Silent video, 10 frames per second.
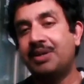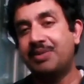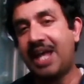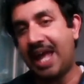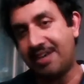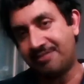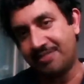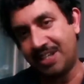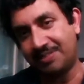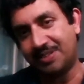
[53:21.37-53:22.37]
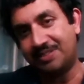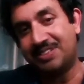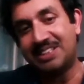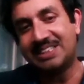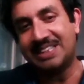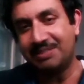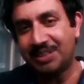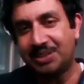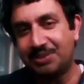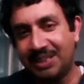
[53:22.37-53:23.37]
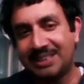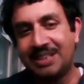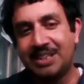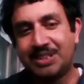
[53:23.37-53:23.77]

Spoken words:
we have converged them into it.